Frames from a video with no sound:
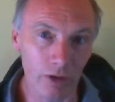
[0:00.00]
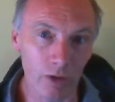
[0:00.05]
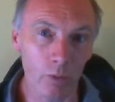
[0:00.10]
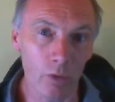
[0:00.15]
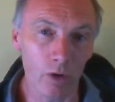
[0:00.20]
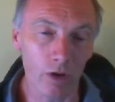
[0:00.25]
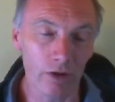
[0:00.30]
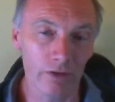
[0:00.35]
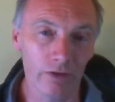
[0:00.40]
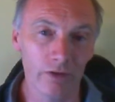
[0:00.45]
it
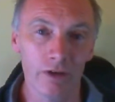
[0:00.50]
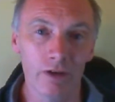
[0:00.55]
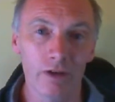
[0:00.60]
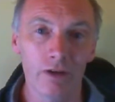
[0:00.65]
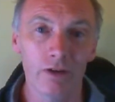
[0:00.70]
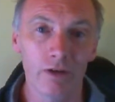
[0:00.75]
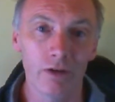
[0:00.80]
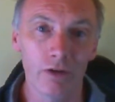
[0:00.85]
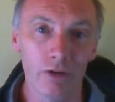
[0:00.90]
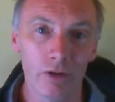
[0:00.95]
Wallasey
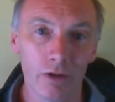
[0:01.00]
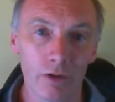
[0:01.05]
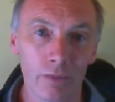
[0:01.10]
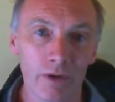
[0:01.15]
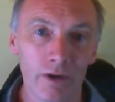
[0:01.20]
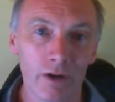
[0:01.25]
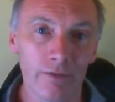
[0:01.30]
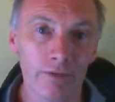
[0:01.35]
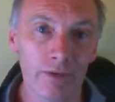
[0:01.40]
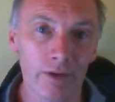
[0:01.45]
all the
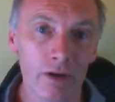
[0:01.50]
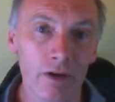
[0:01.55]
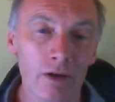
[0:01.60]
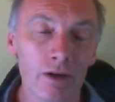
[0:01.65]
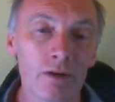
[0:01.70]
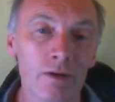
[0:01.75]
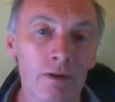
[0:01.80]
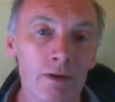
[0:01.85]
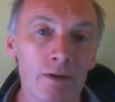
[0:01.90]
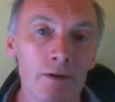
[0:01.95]
way over
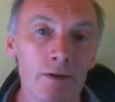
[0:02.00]
there.